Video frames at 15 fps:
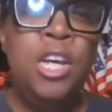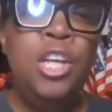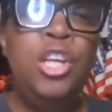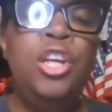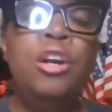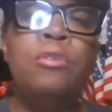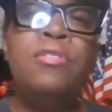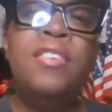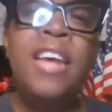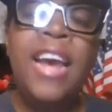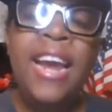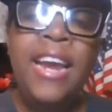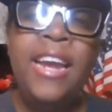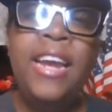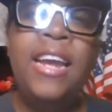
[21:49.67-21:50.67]
you know,
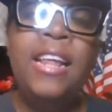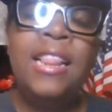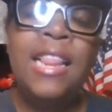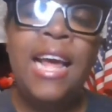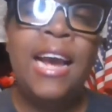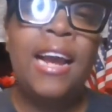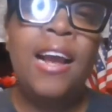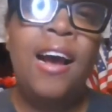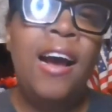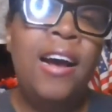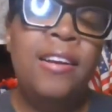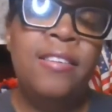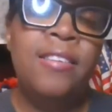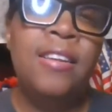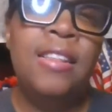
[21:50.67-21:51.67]
taking that
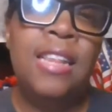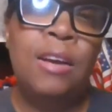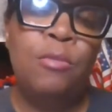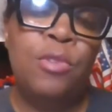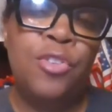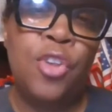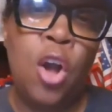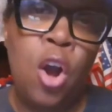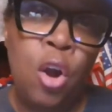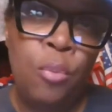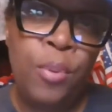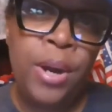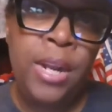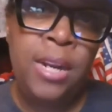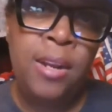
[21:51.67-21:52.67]
content that was
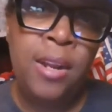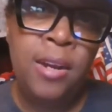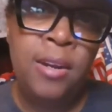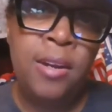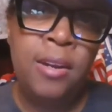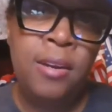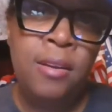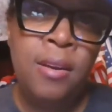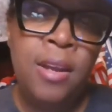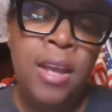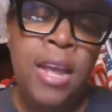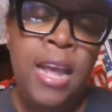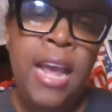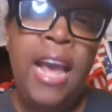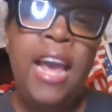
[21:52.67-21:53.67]
already done
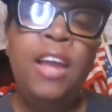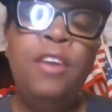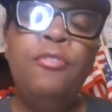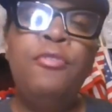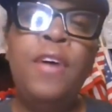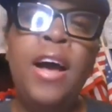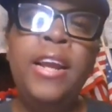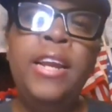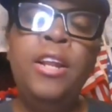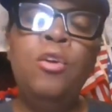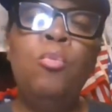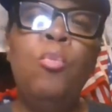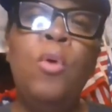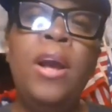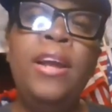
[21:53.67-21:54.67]
and
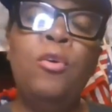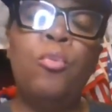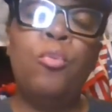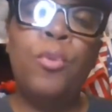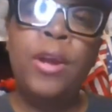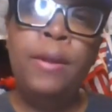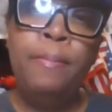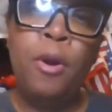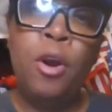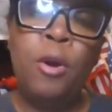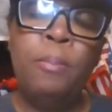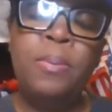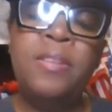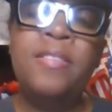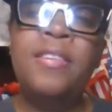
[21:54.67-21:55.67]
finding a way to
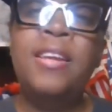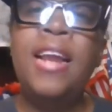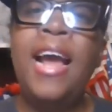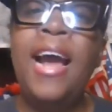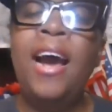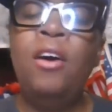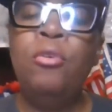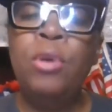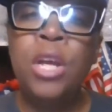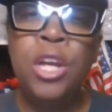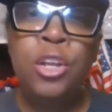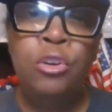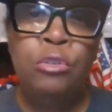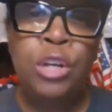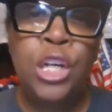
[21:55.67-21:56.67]
repurpose it. How
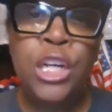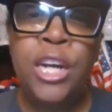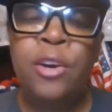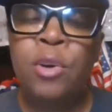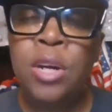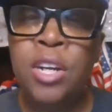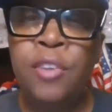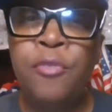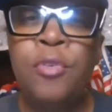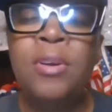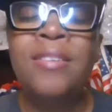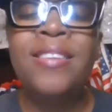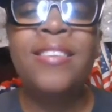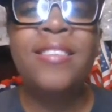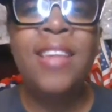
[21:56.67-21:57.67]
can you share a
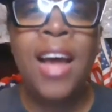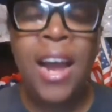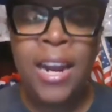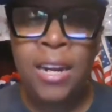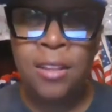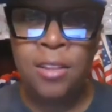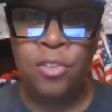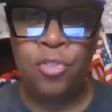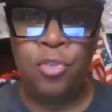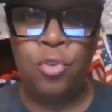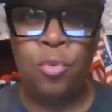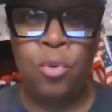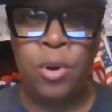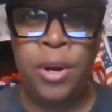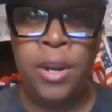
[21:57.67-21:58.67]
different side of the
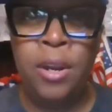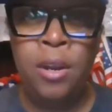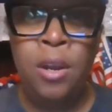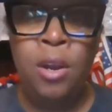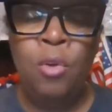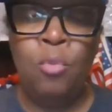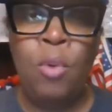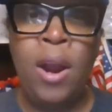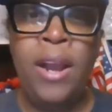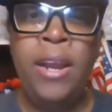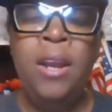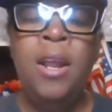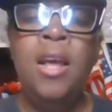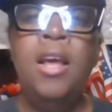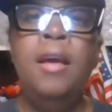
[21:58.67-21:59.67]
story?
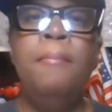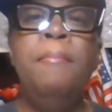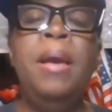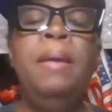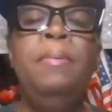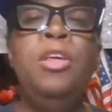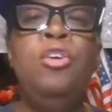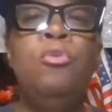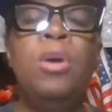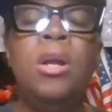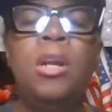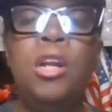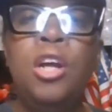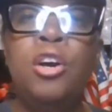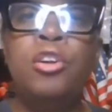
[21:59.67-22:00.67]
Right? Maybe you
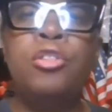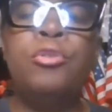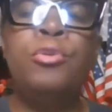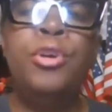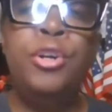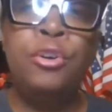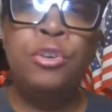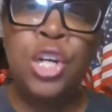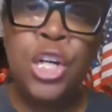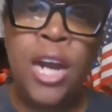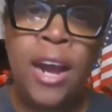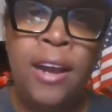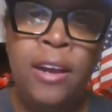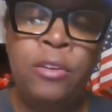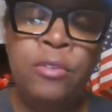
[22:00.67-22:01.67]
could look through your
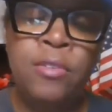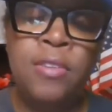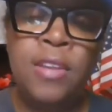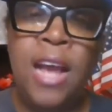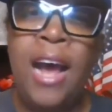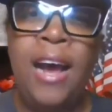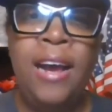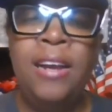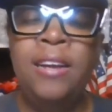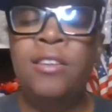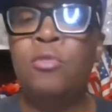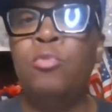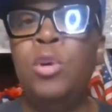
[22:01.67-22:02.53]
child's eyes.